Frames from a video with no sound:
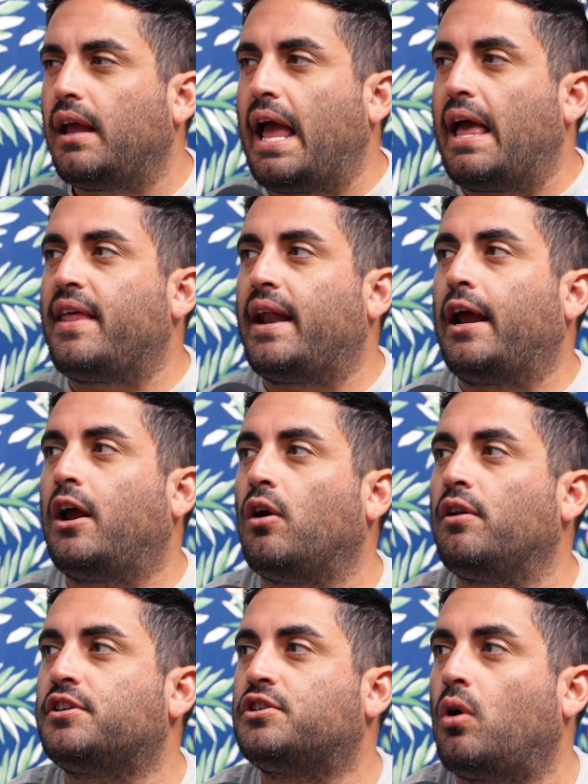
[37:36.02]
And then I go
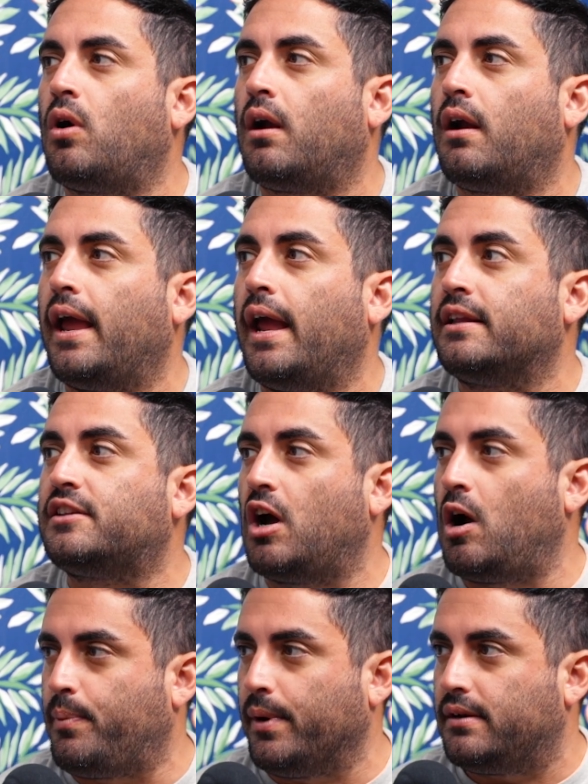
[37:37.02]
to the door and it's
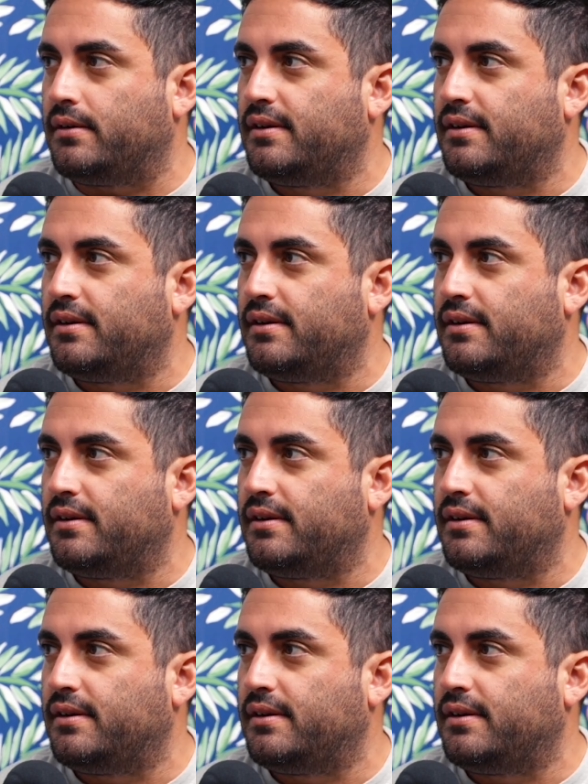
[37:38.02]
open.